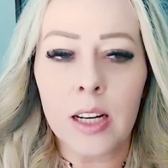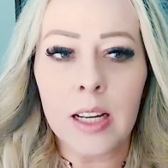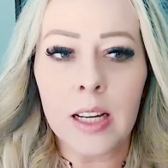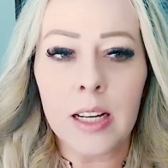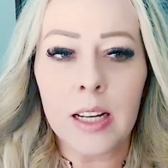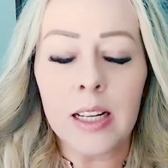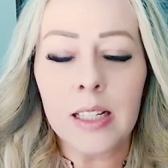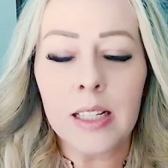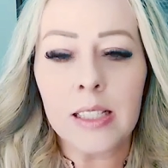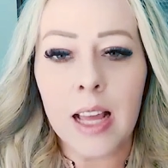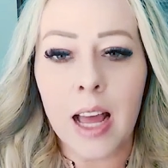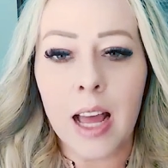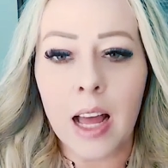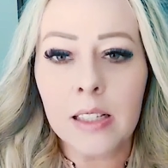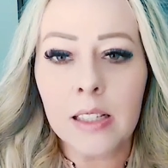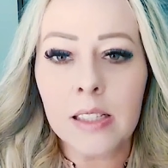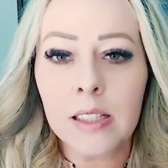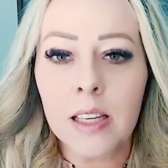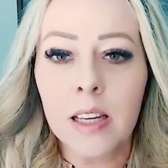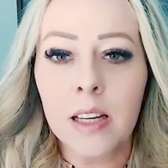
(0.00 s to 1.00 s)
it is
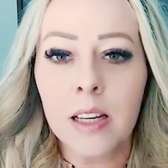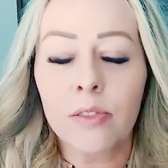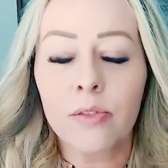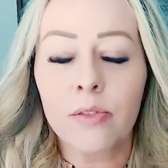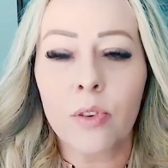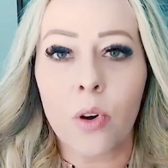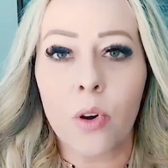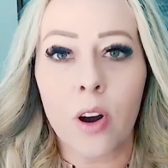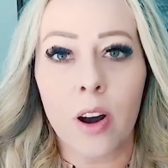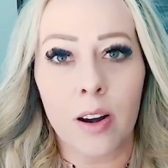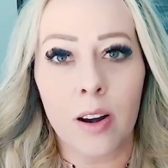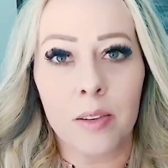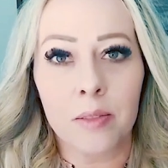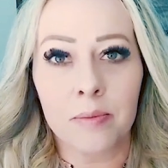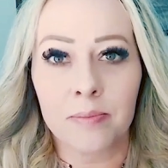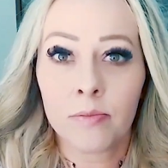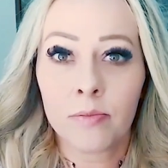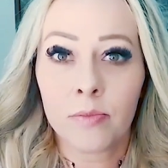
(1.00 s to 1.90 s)
asking for.